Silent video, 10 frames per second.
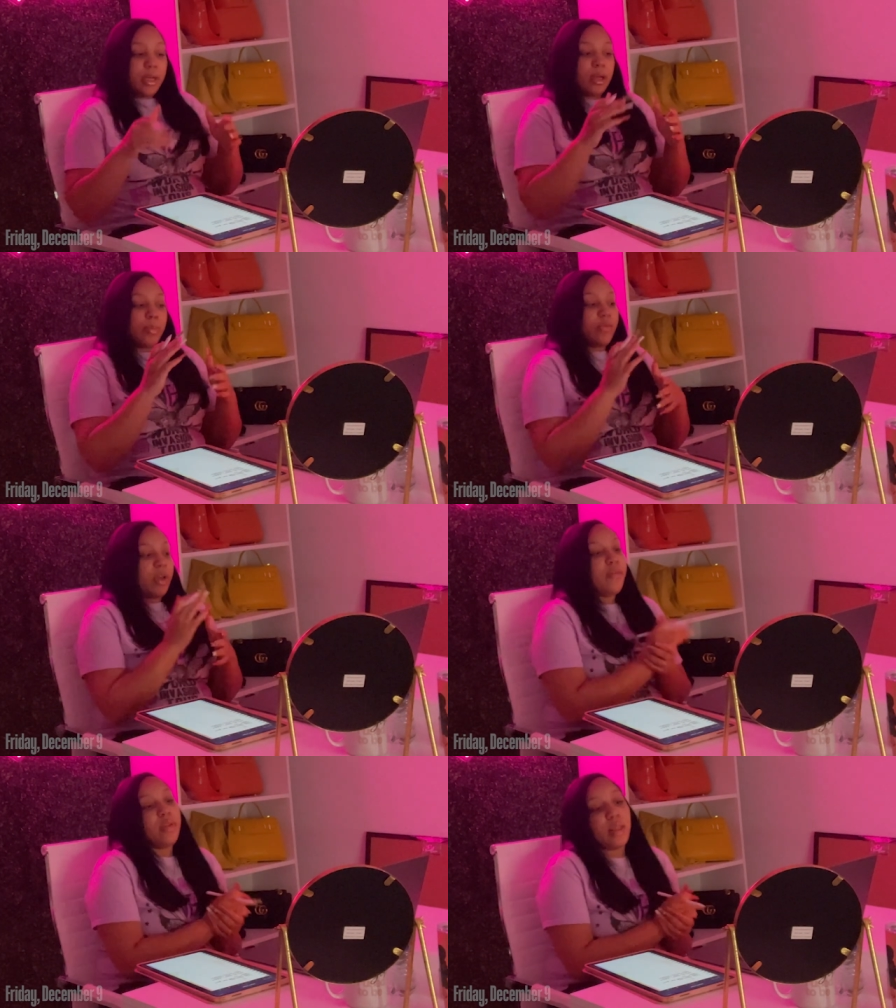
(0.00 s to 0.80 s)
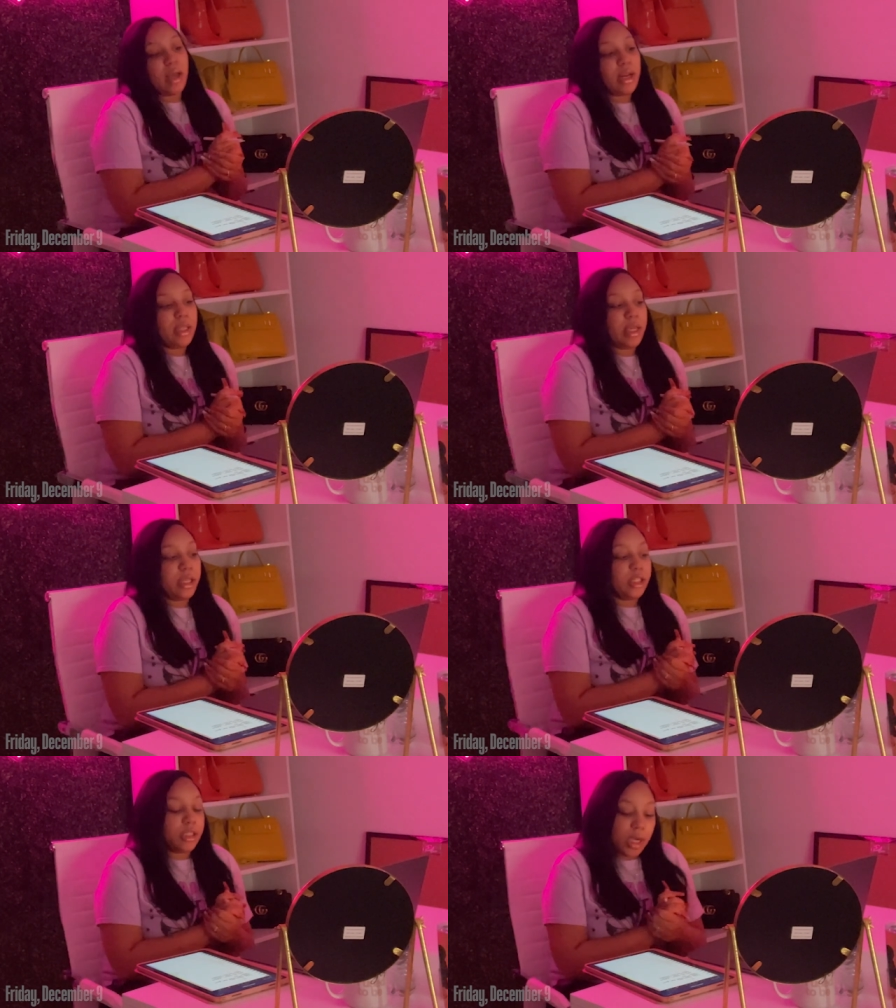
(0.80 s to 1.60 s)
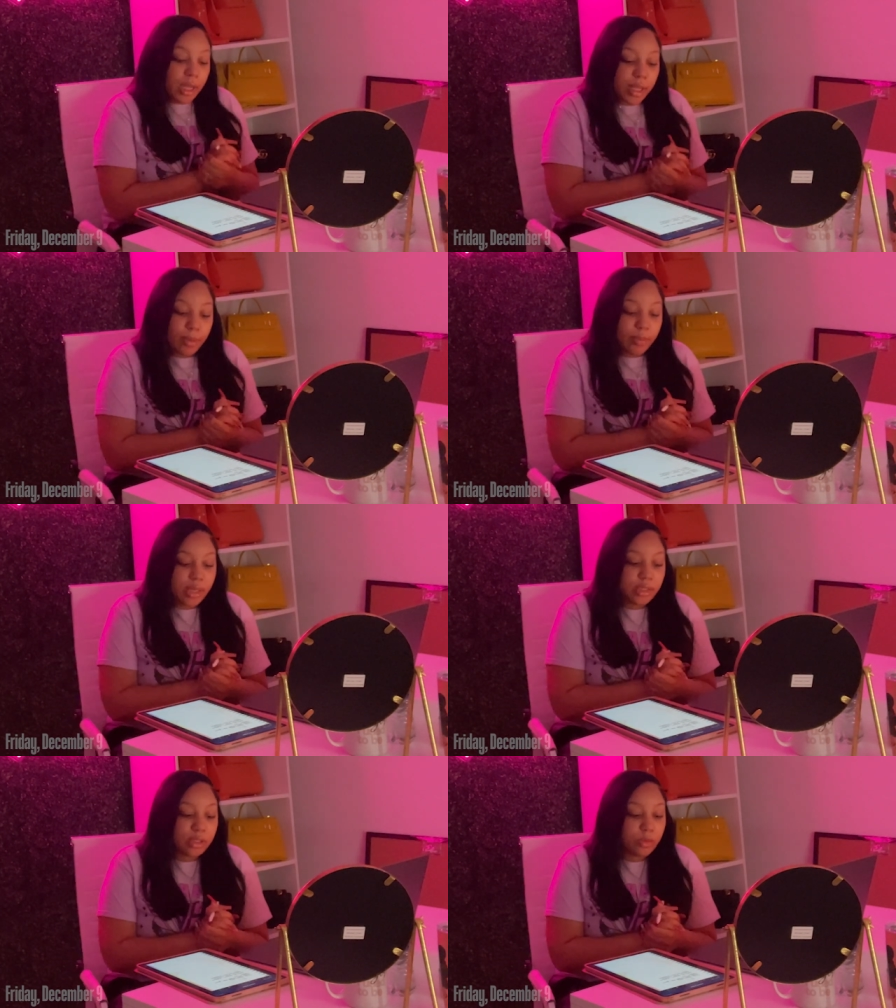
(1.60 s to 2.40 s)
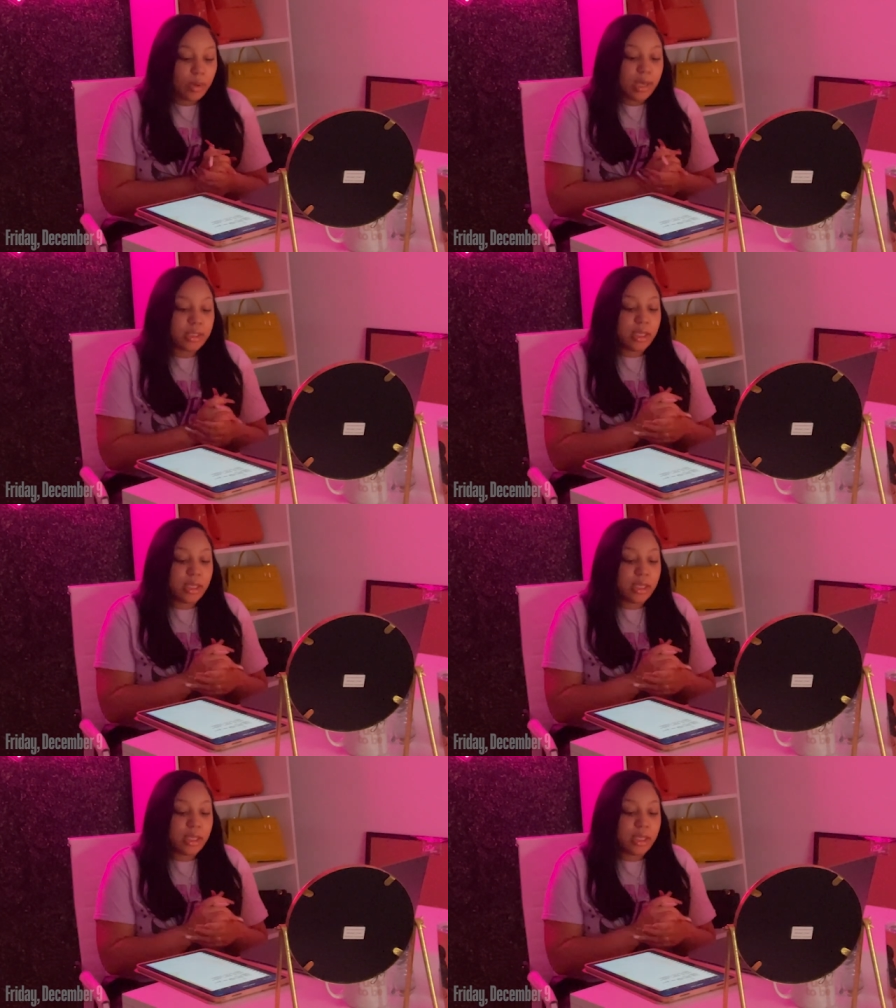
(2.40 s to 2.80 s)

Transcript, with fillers: dump of everything I need to get done business wise.